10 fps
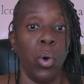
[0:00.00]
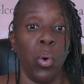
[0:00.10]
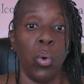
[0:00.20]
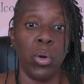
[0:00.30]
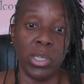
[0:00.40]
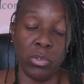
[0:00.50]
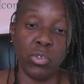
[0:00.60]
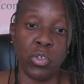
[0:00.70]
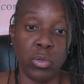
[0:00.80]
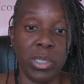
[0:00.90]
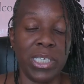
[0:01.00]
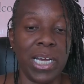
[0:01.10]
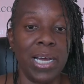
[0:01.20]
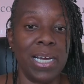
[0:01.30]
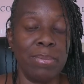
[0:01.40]
or little story
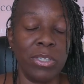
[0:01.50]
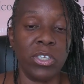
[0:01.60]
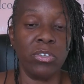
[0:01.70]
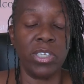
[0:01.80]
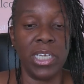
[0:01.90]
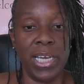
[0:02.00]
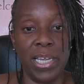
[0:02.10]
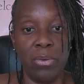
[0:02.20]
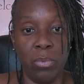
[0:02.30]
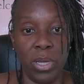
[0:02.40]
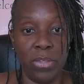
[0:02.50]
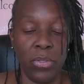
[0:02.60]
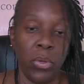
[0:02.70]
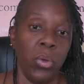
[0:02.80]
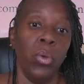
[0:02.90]
time associated
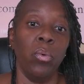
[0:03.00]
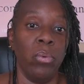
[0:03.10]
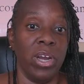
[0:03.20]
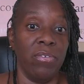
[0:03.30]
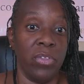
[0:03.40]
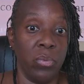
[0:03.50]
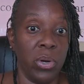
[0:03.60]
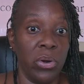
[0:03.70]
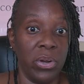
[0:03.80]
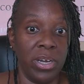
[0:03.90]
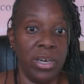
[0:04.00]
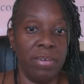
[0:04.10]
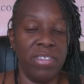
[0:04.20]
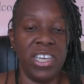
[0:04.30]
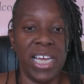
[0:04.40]
with whatever the word
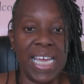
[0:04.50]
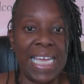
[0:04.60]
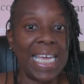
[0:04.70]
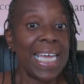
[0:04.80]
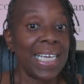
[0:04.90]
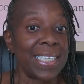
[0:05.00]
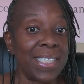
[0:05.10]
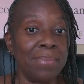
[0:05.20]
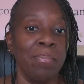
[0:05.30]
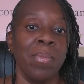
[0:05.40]
of the day is.